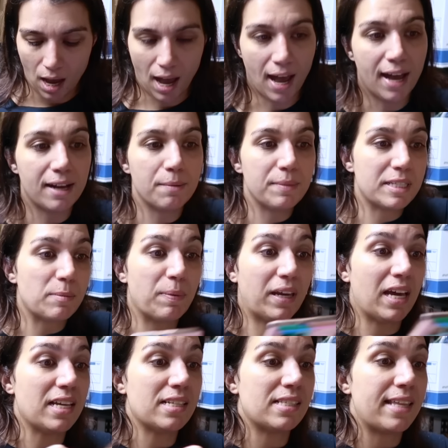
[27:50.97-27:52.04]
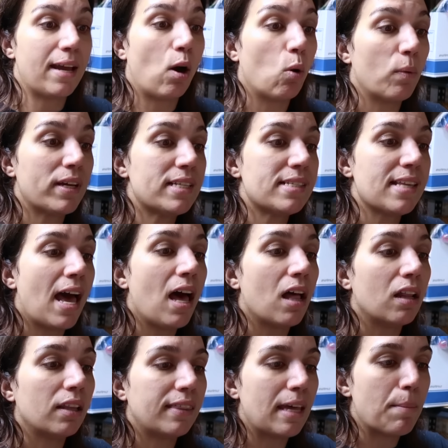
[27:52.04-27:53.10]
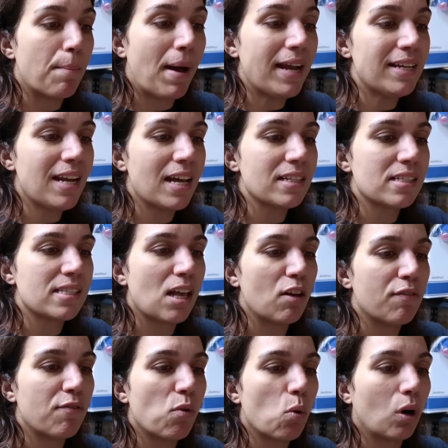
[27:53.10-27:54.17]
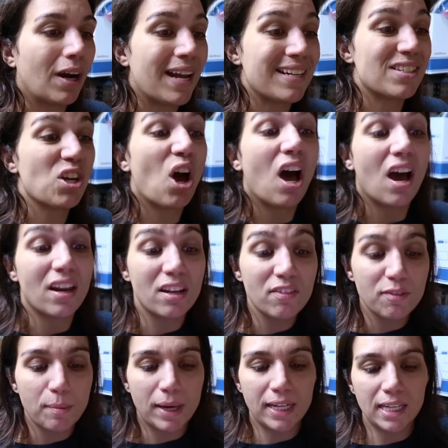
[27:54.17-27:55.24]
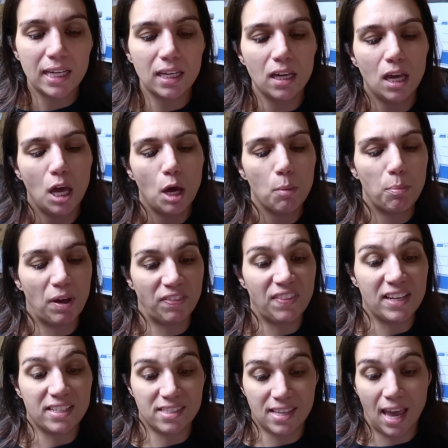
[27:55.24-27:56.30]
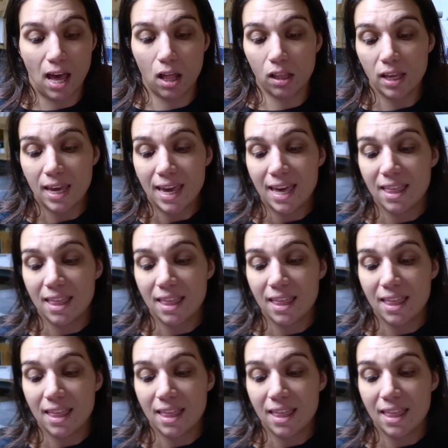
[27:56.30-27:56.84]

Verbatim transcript: Um, it's because they always sell. They might not sell for a ton of money, but they sell.